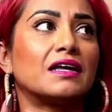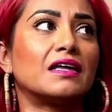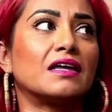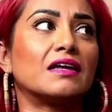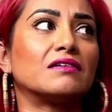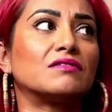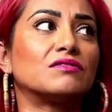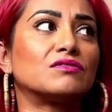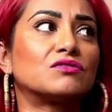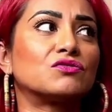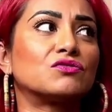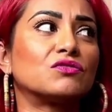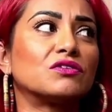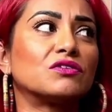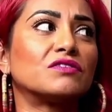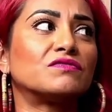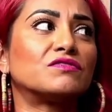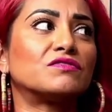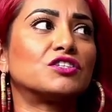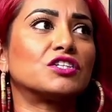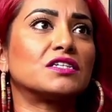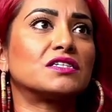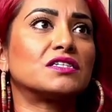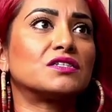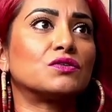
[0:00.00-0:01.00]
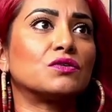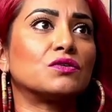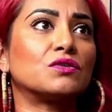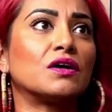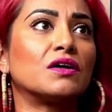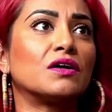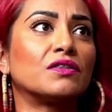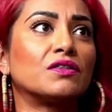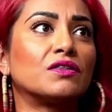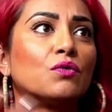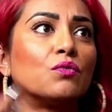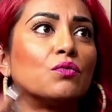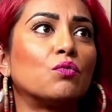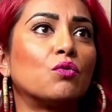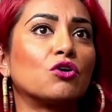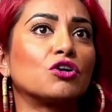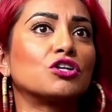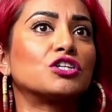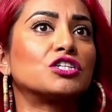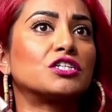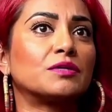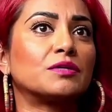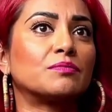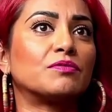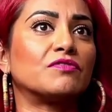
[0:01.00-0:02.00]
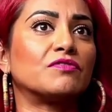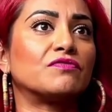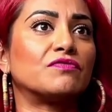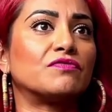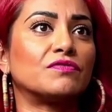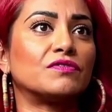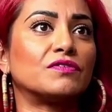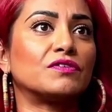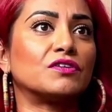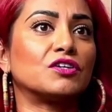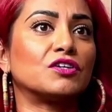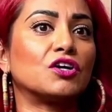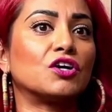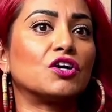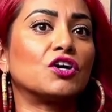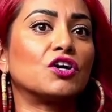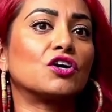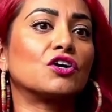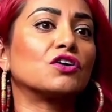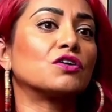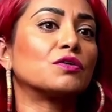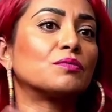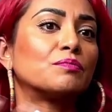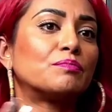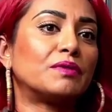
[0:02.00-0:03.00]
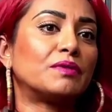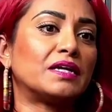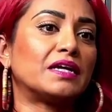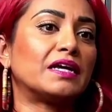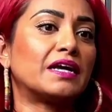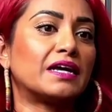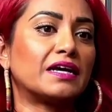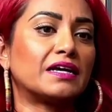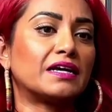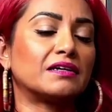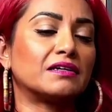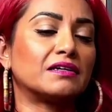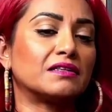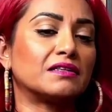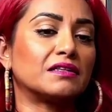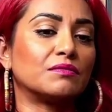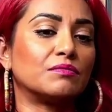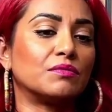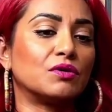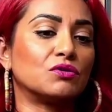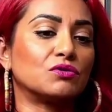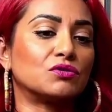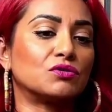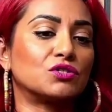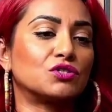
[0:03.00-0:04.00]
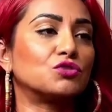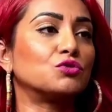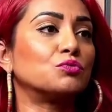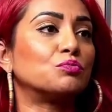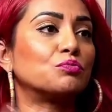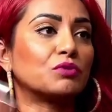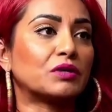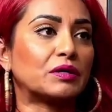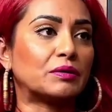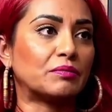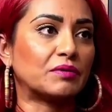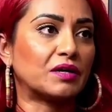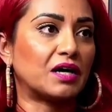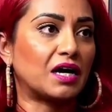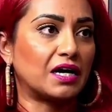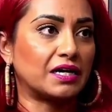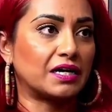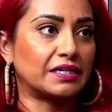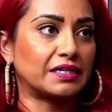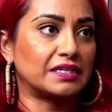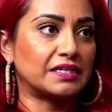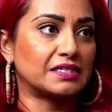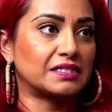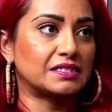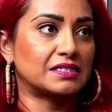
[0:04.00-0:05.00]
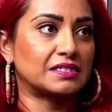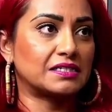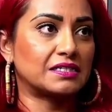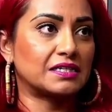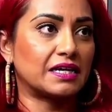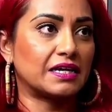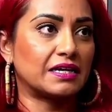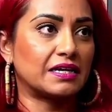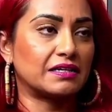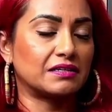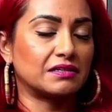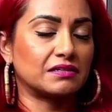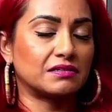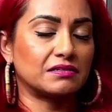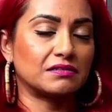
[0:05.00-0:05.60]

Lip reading: sort of just the worship of her being the most supreme goddess. And